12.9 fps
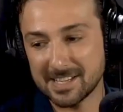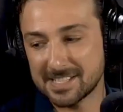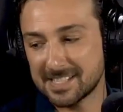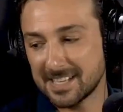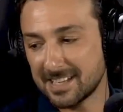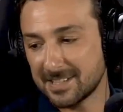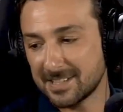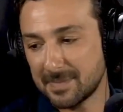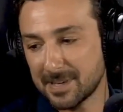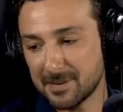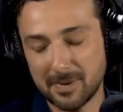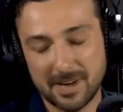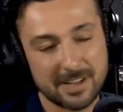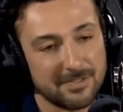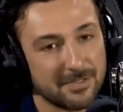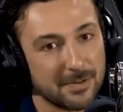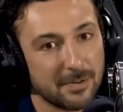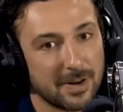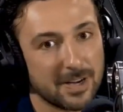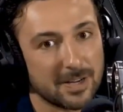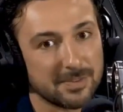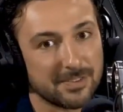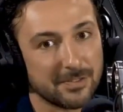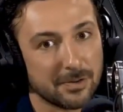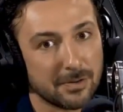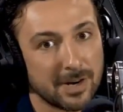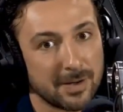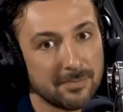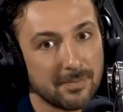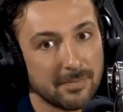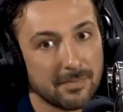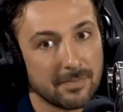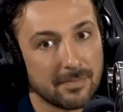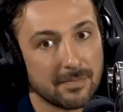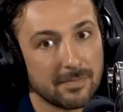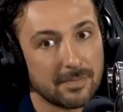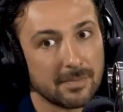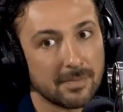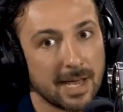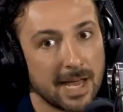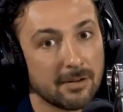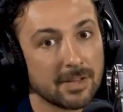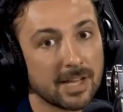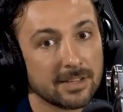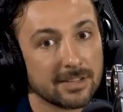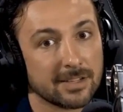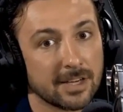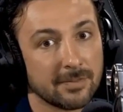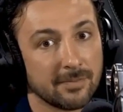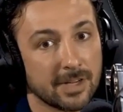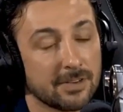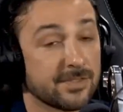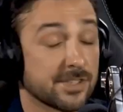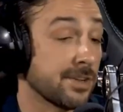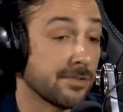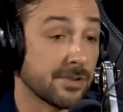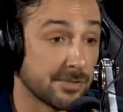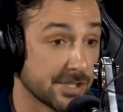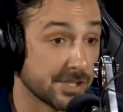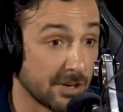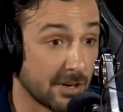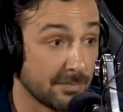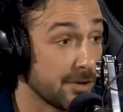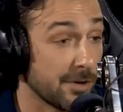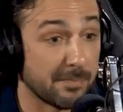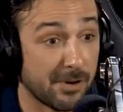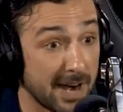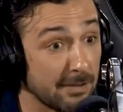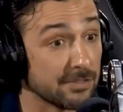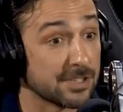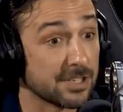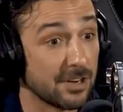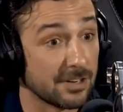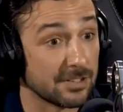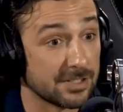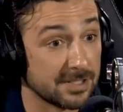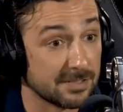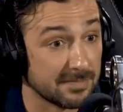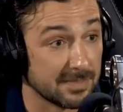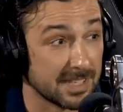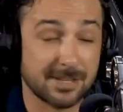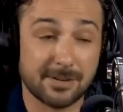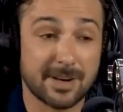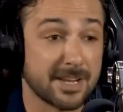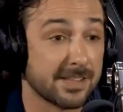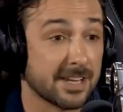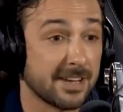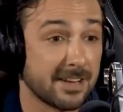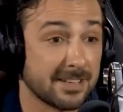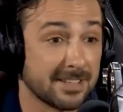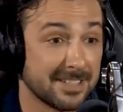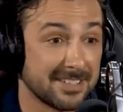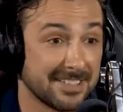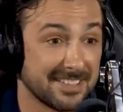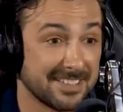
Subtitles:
you said, you've been away for a while before Outlander. And obviously you're a Scot. You're a proud Scot. Is there any other kind?